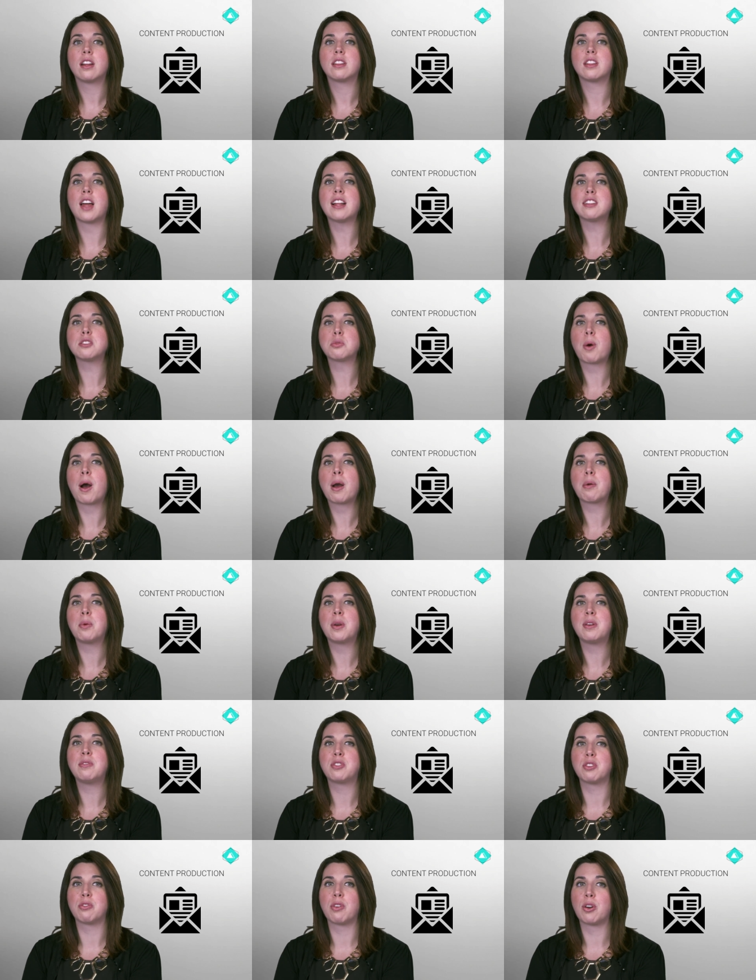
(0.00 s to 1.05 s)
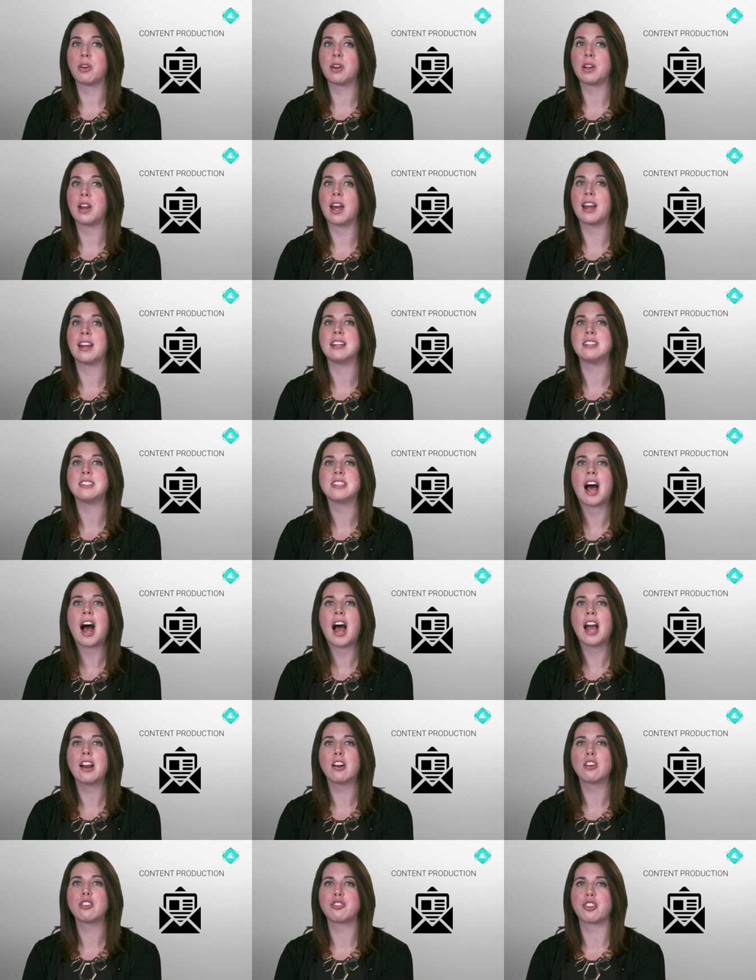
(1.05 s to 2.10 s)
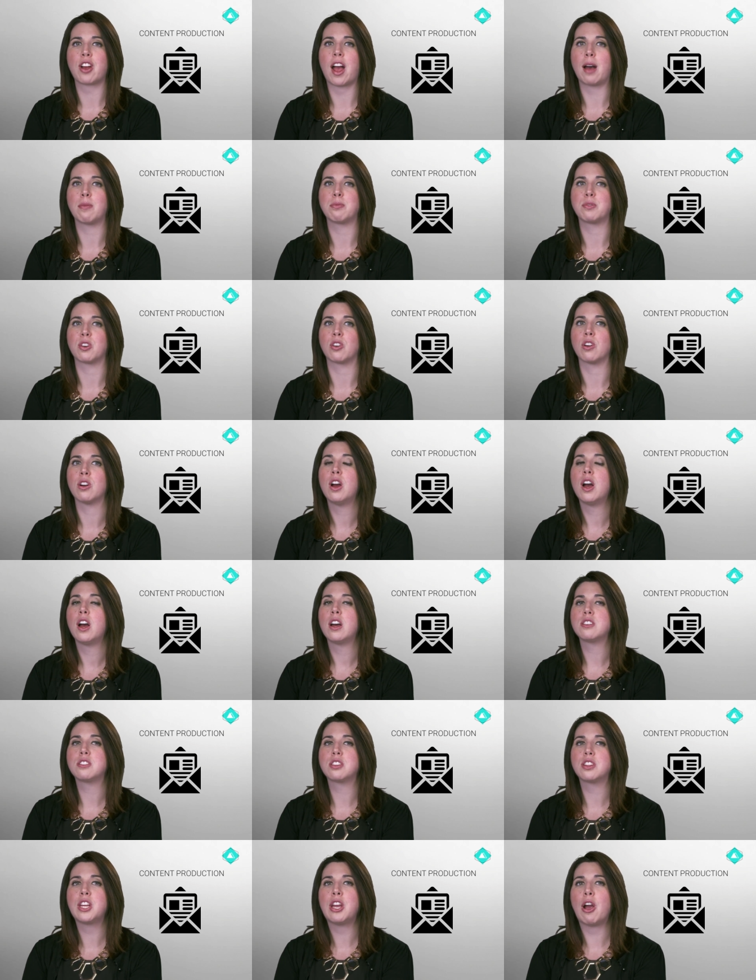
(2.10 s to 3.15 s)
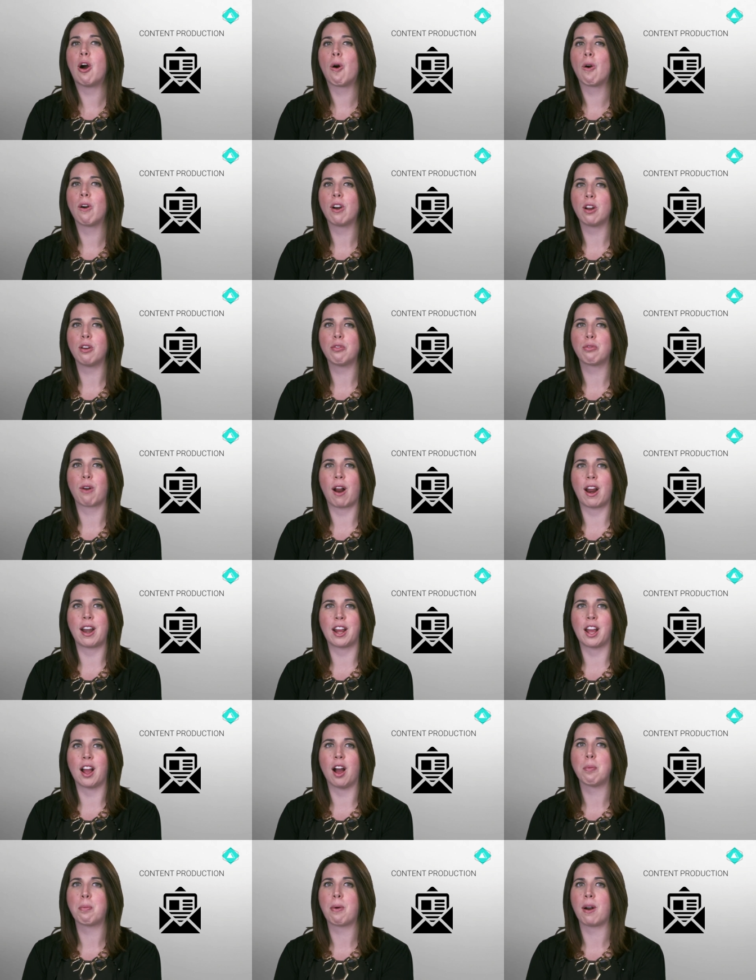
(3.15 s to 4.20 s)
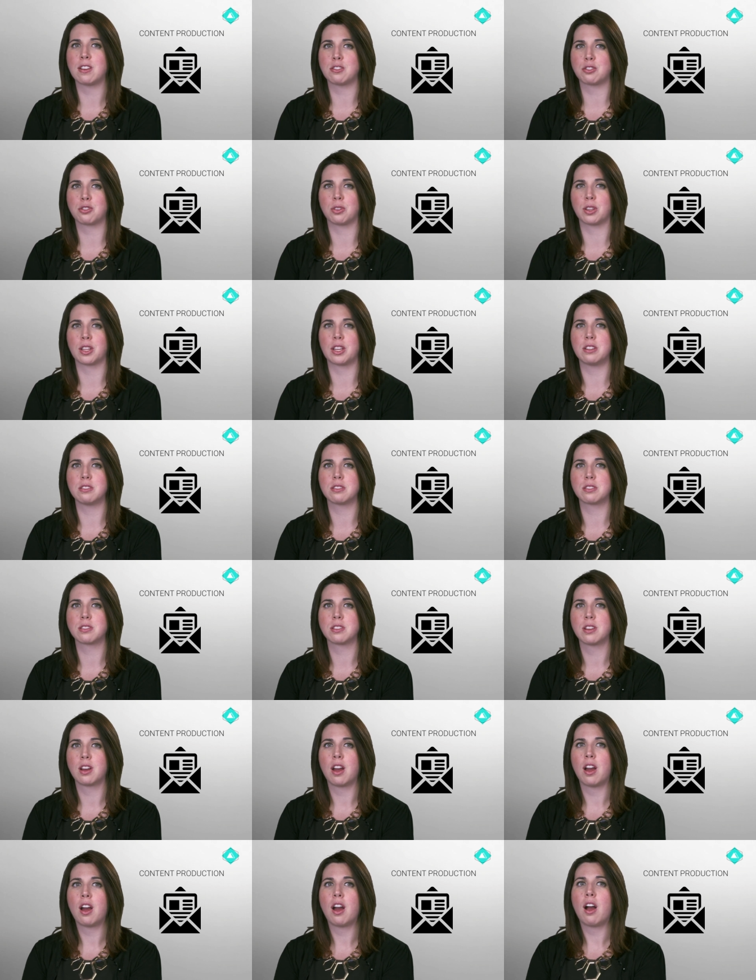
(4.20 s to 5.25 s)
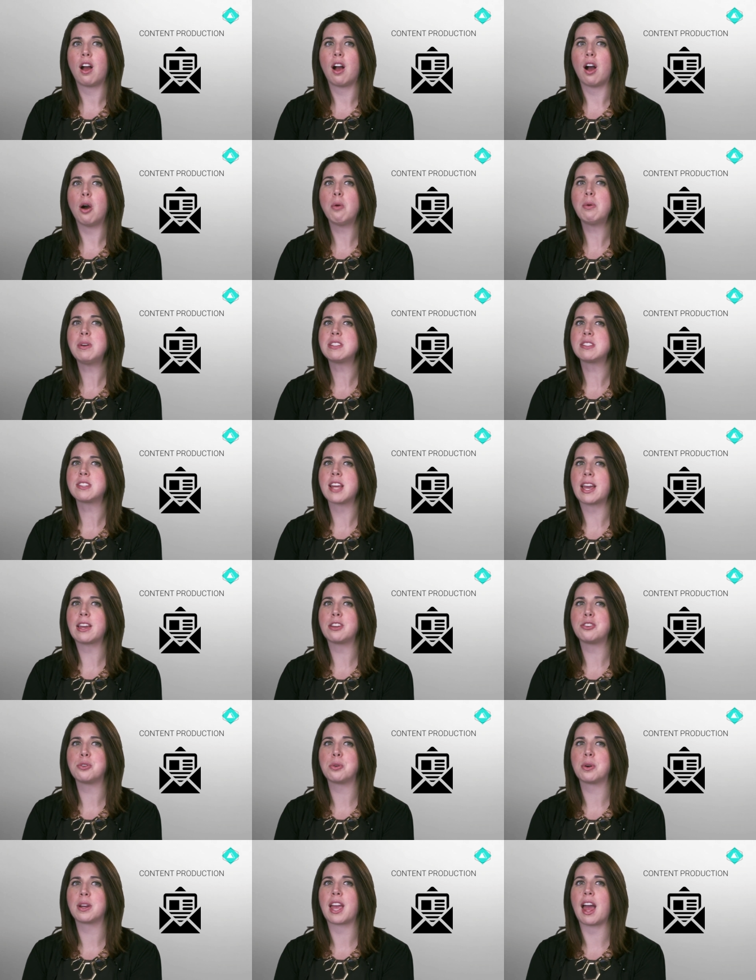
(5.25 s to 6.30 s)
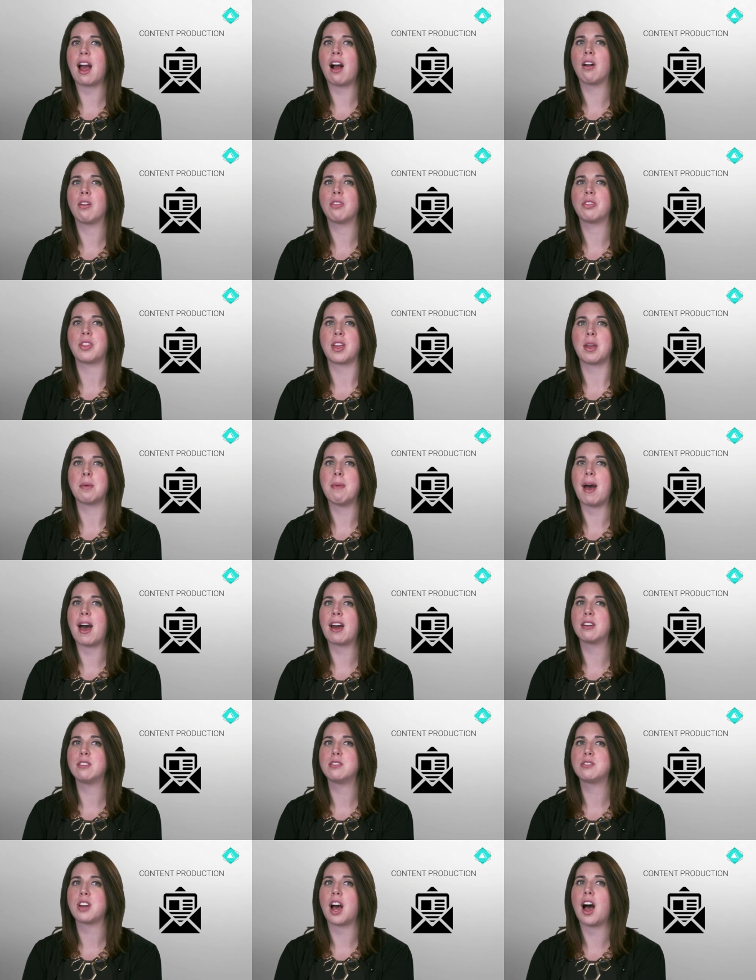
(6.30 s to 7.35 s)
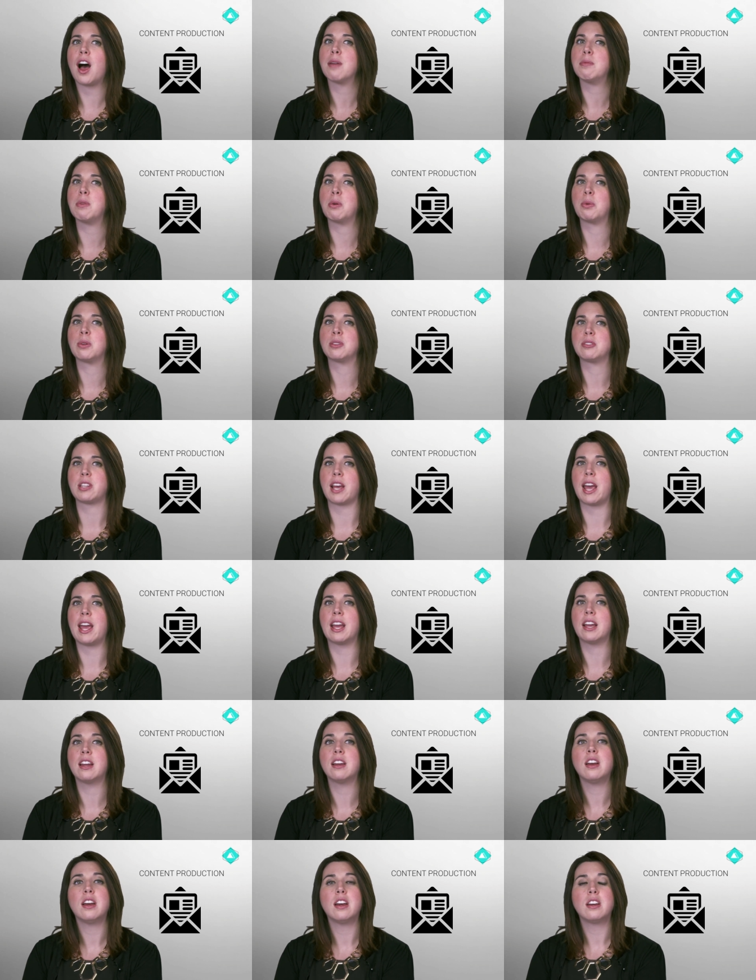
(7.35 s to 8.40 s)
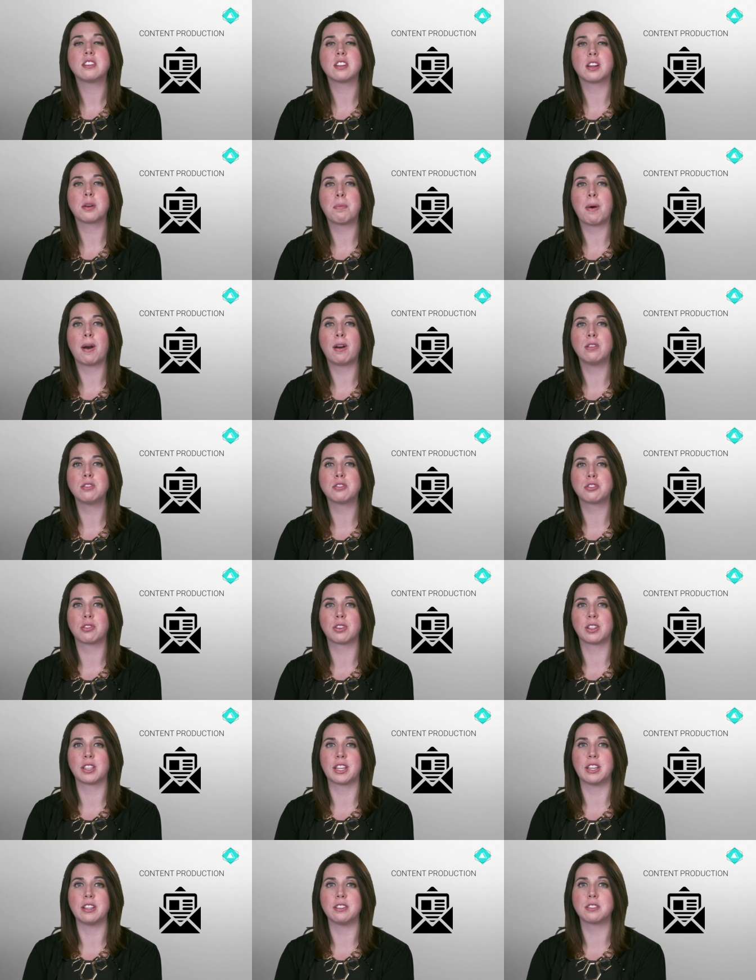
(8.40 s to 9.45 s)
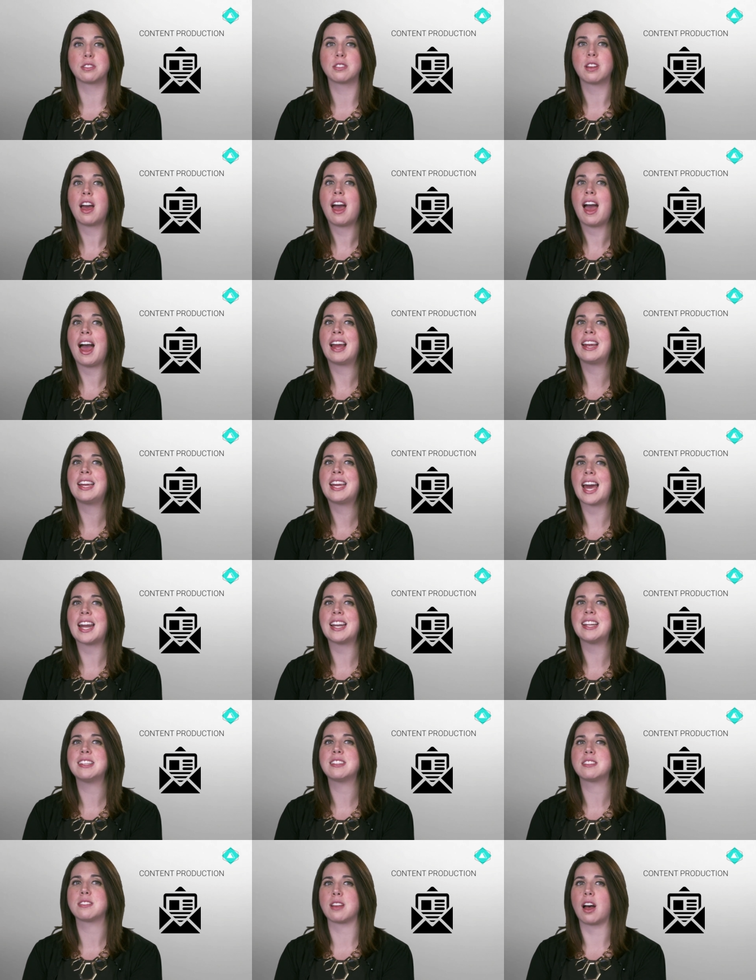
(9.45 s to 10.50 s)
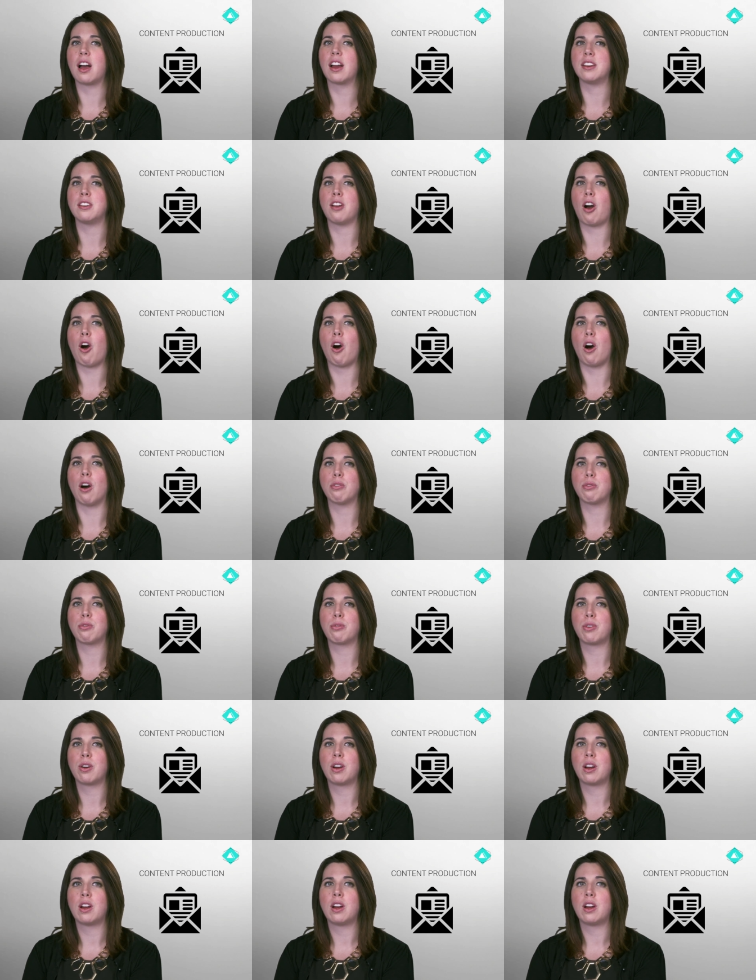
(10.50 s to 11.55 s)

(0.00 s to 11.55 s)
That's why we've devoted an entire chapter to the art of writing a press release. Always take into account the amount of time it will take to compose a release and get it signed off.